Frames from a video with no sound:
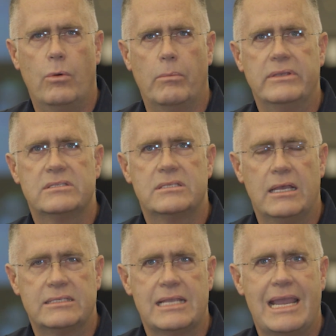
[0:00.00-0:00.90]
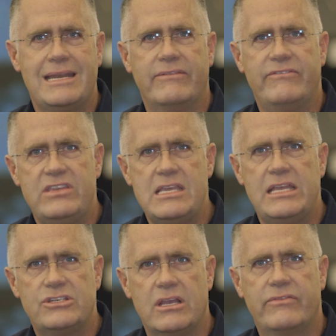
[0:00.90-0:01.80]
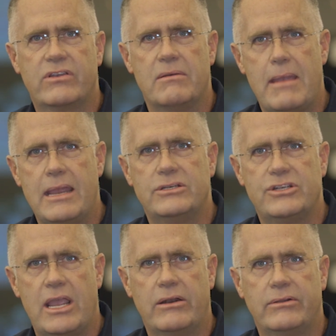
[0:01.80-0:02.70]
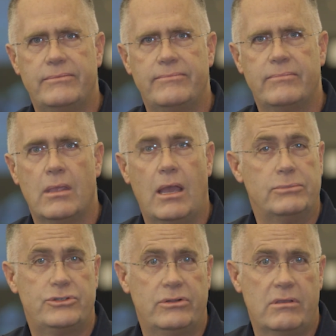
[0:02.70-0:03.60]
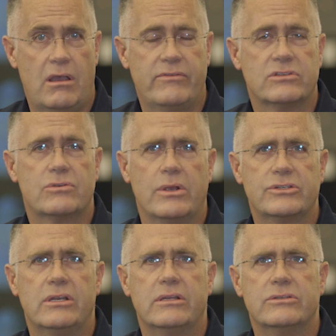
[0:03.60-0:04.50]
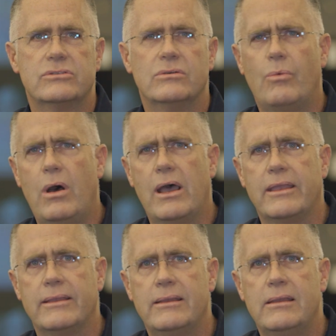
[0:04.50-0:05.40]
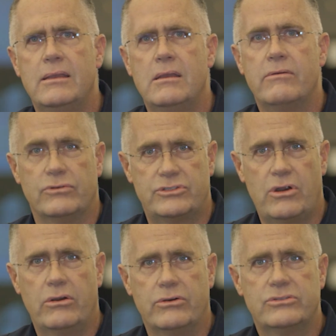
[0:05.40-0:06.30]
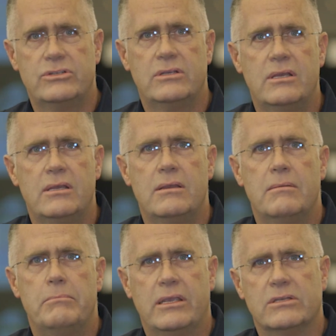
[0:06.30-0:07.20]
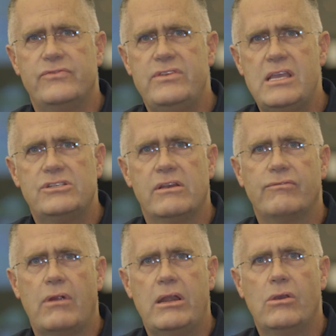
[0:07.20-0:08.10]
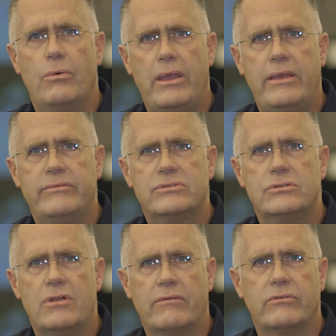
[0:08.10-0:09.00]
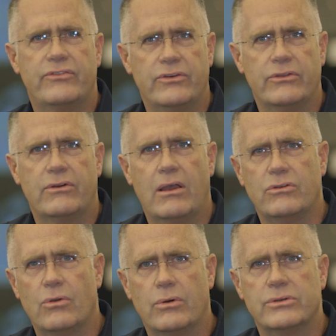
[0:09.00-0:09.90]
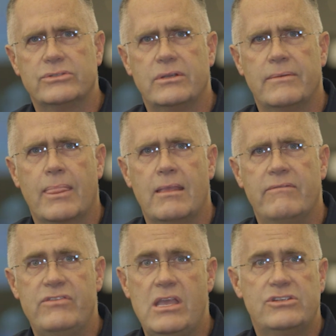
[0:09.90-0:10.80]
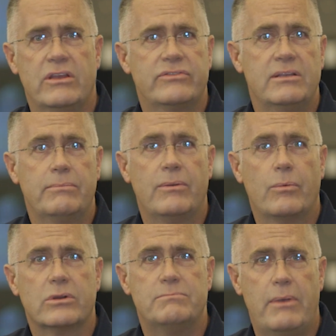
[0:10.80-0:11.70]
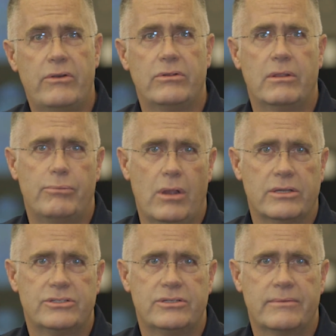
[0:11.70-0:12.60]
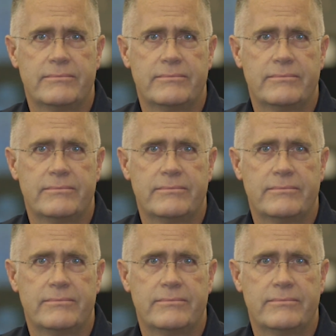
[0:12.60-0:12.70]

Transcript: will be assigned a VHF command channel. I'm sure the obvious question is why? For starters, because VHF radio waves travel further outdoors. VHF simply works better in the brush.